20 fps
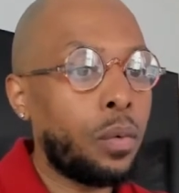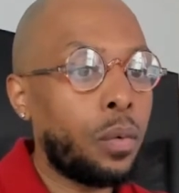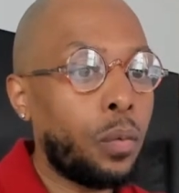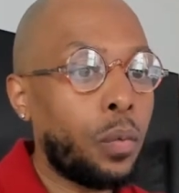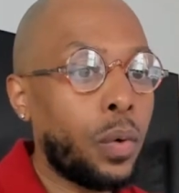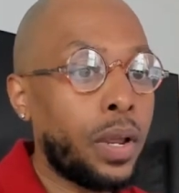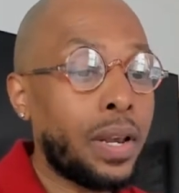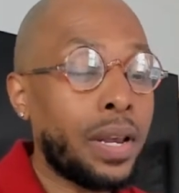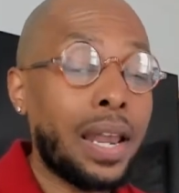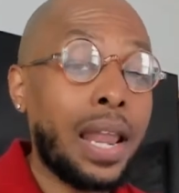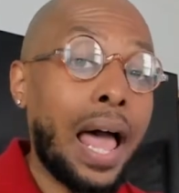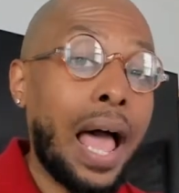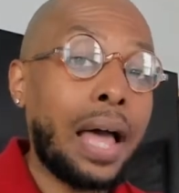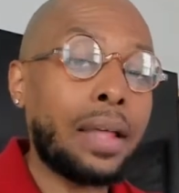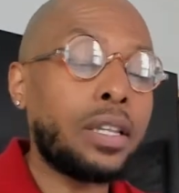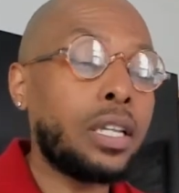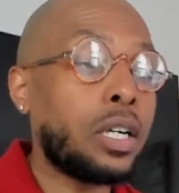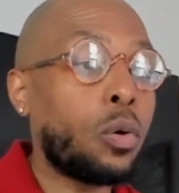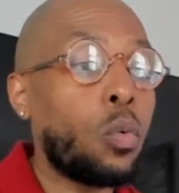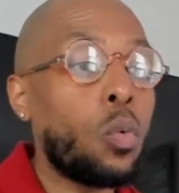When
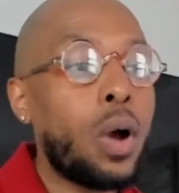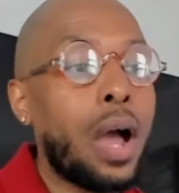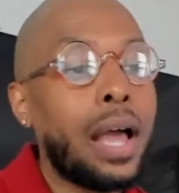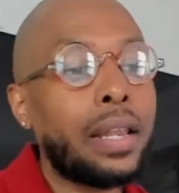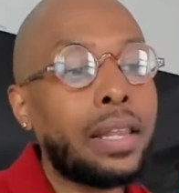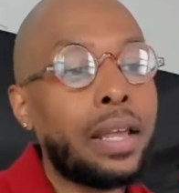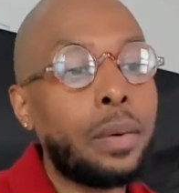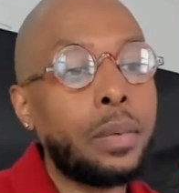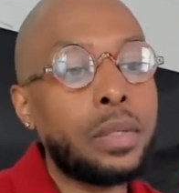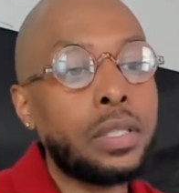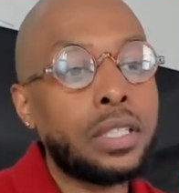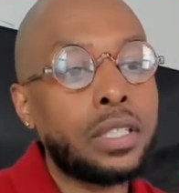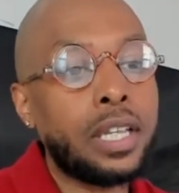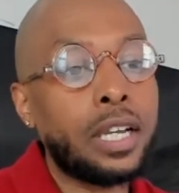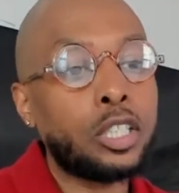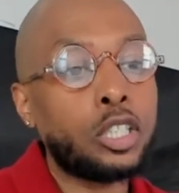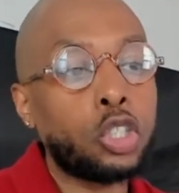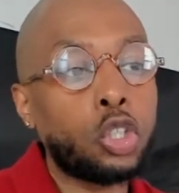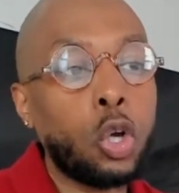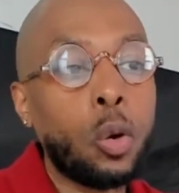I look,
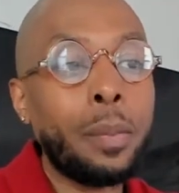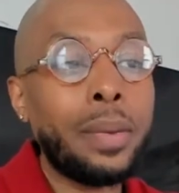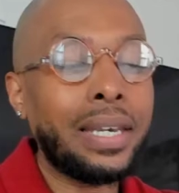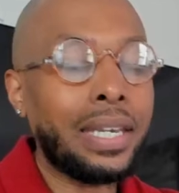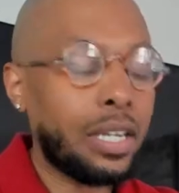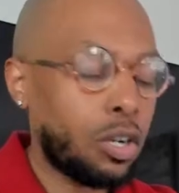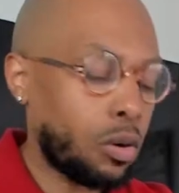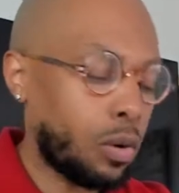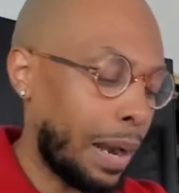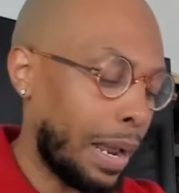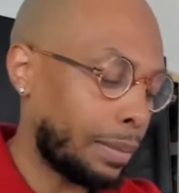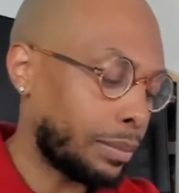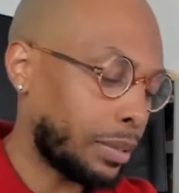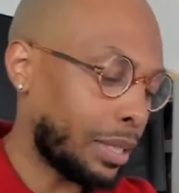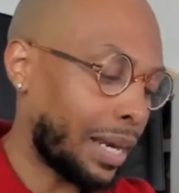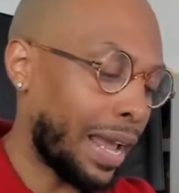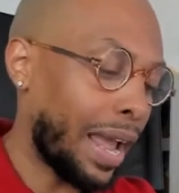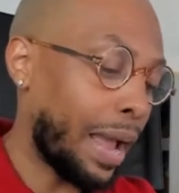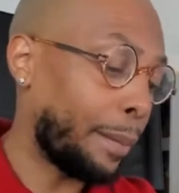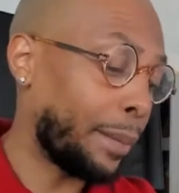there's so many crimes
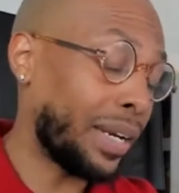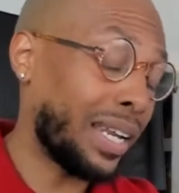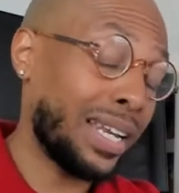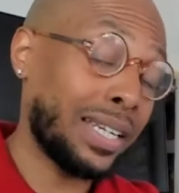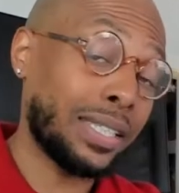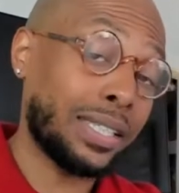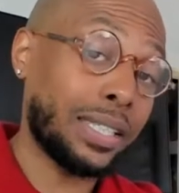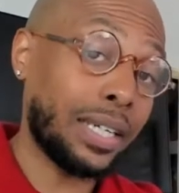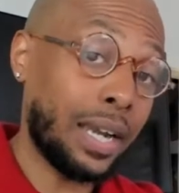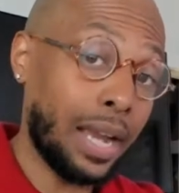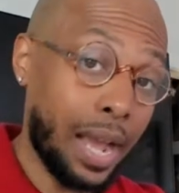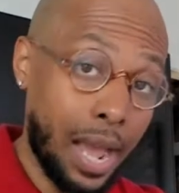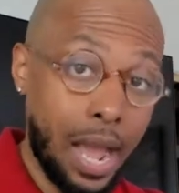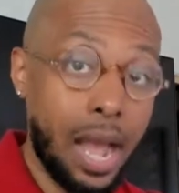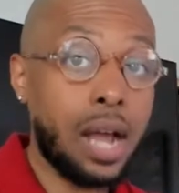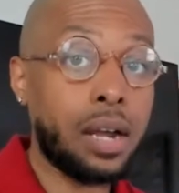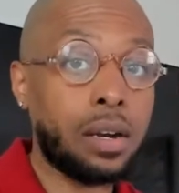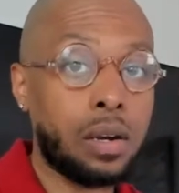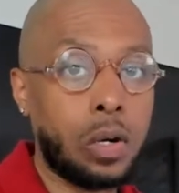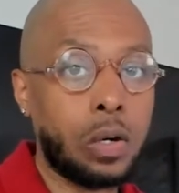that are happening in
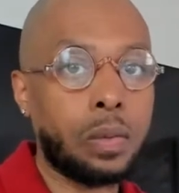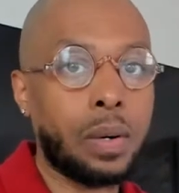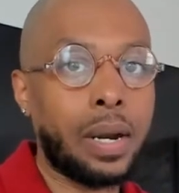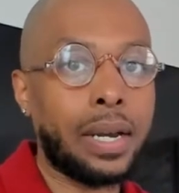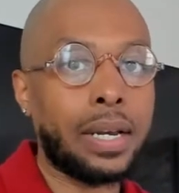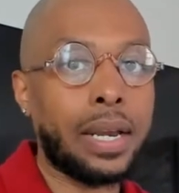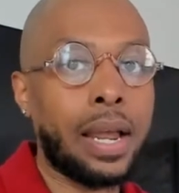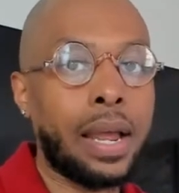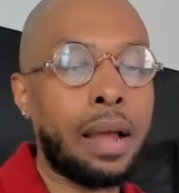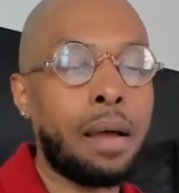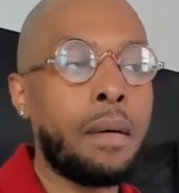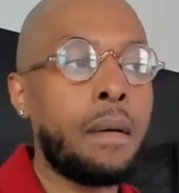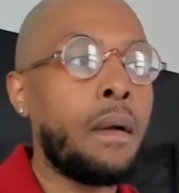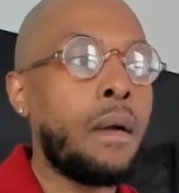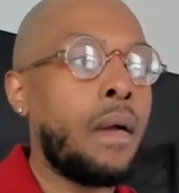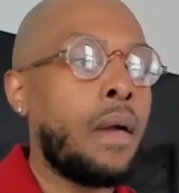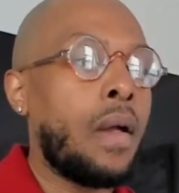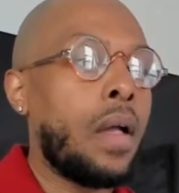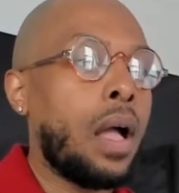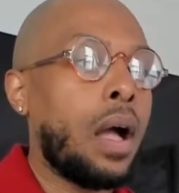Chicago right
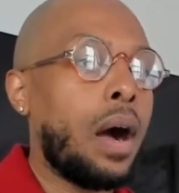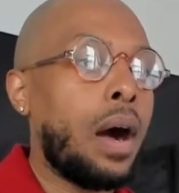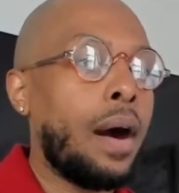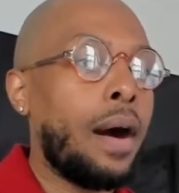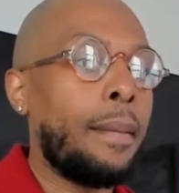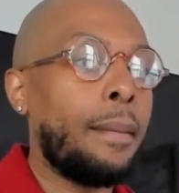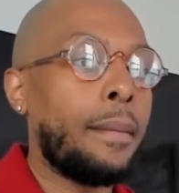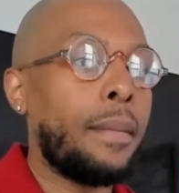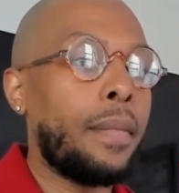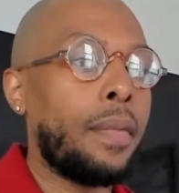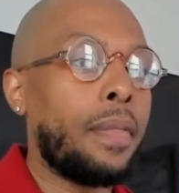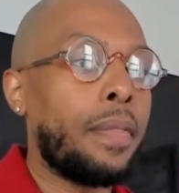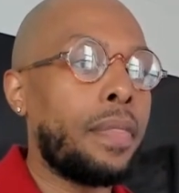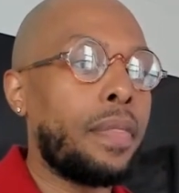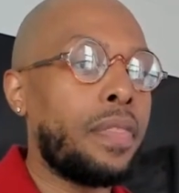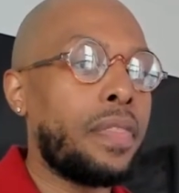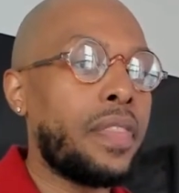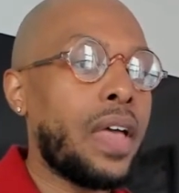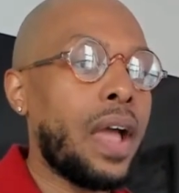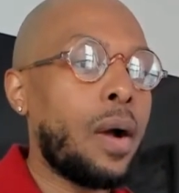now.
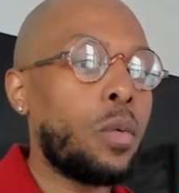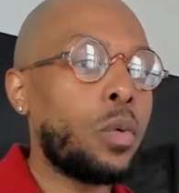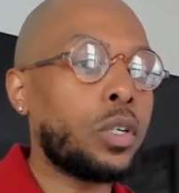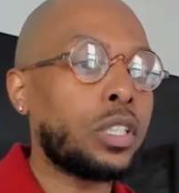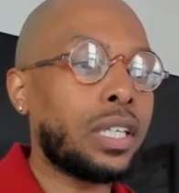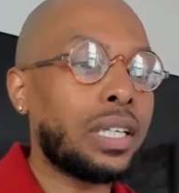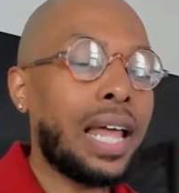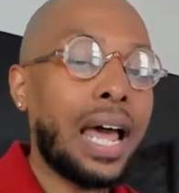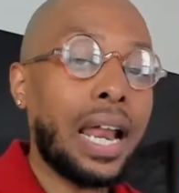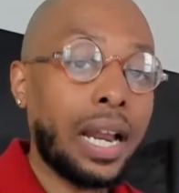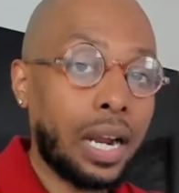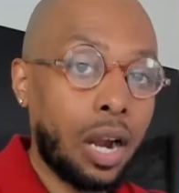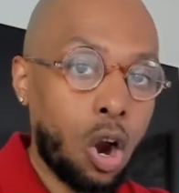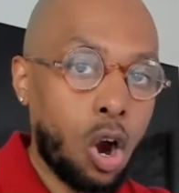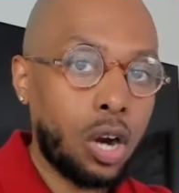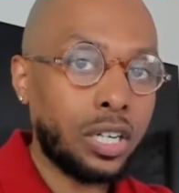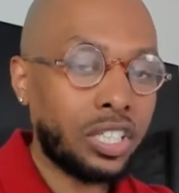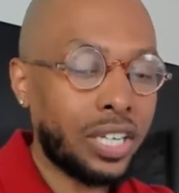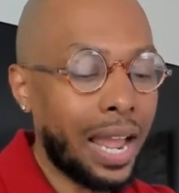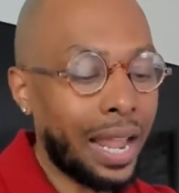There was a lot of
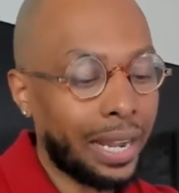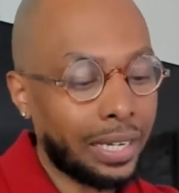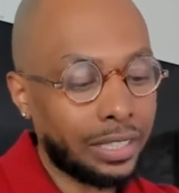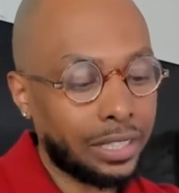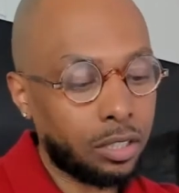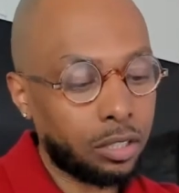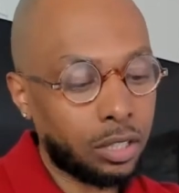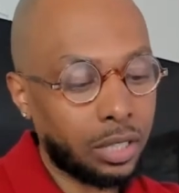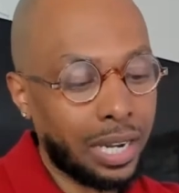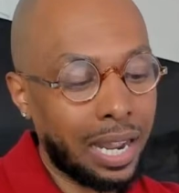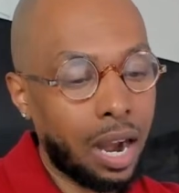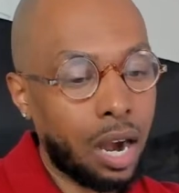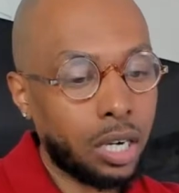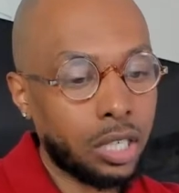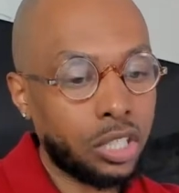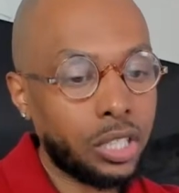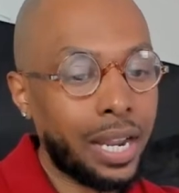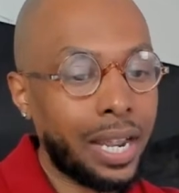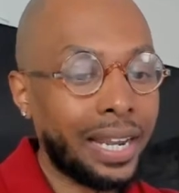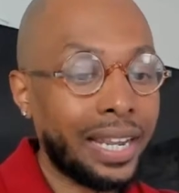carjackings. There was a
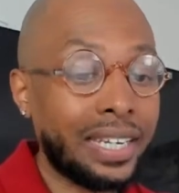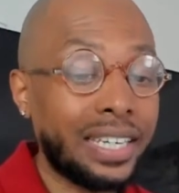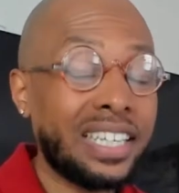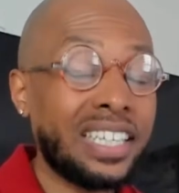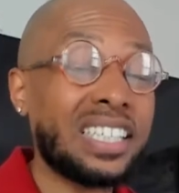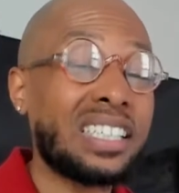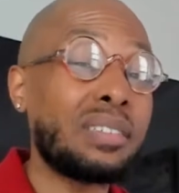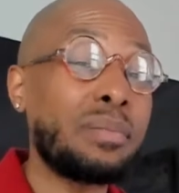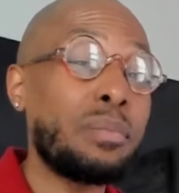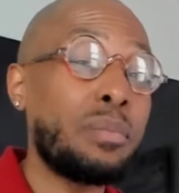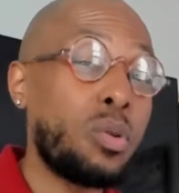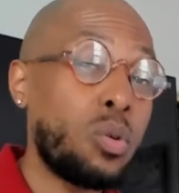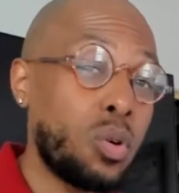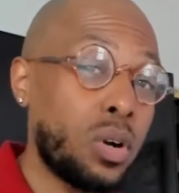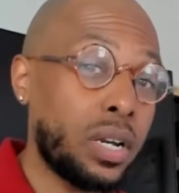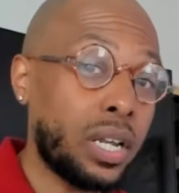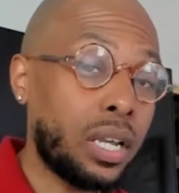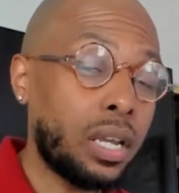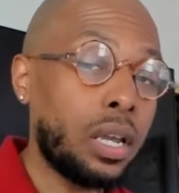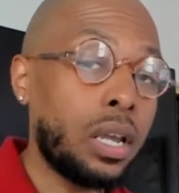carjacking this
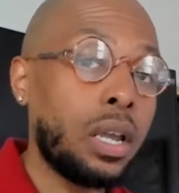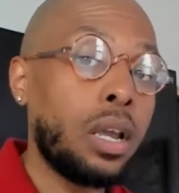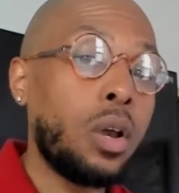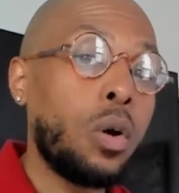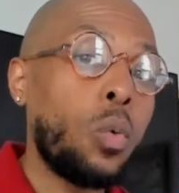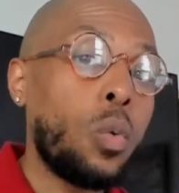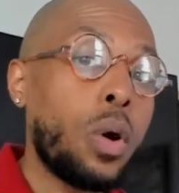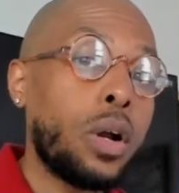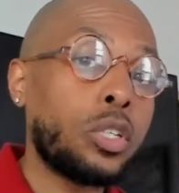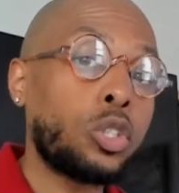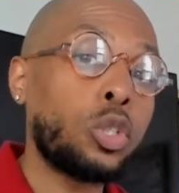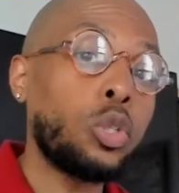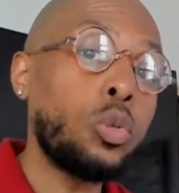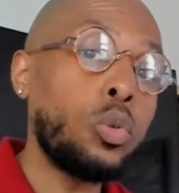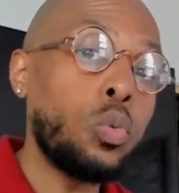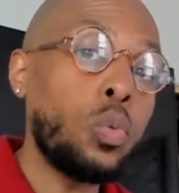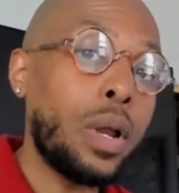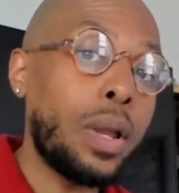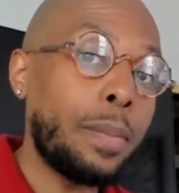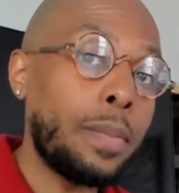morning where 2
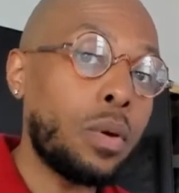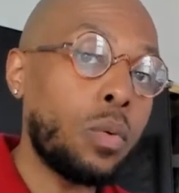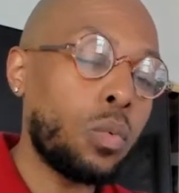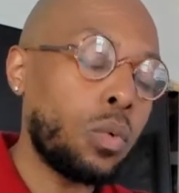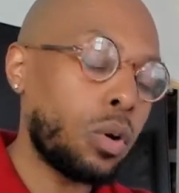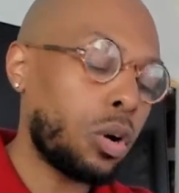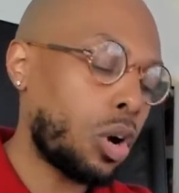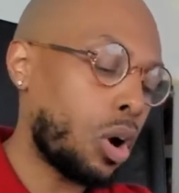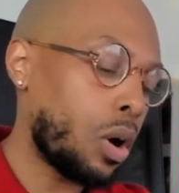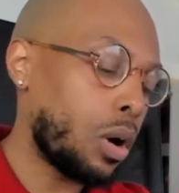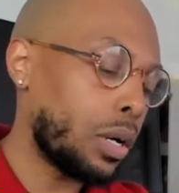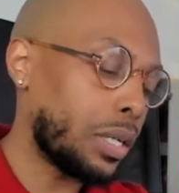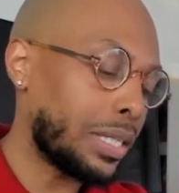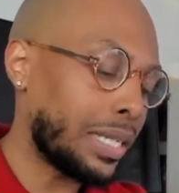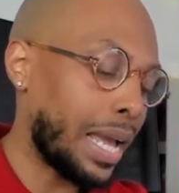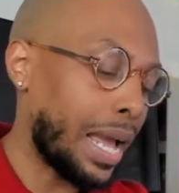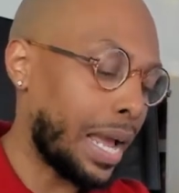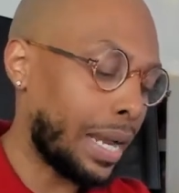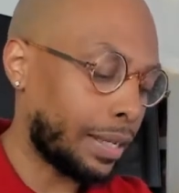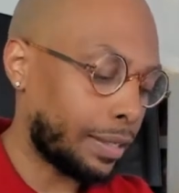women were
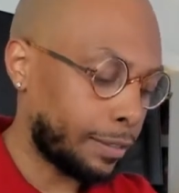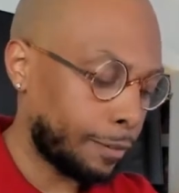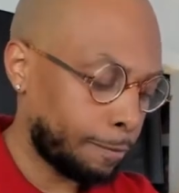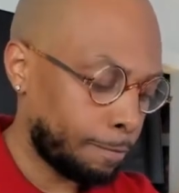carjacked,